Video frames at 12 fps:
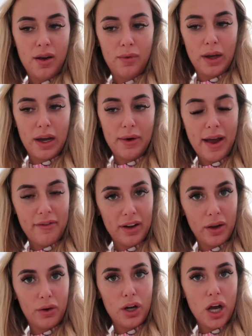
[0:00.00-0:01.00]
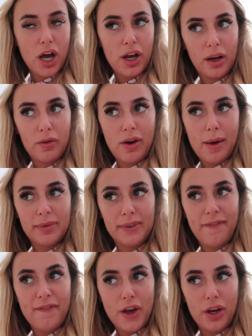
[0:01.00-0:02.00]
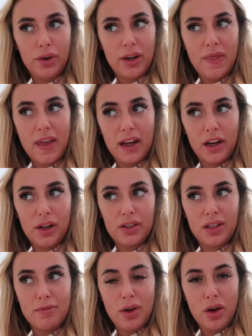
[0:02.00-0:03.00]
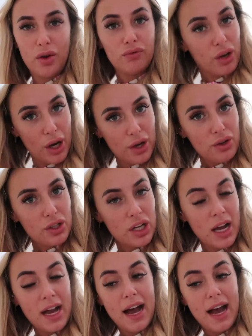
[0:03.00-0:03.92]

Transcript: we're going to have a little look, grab some food and then go to the Moulin Rouge.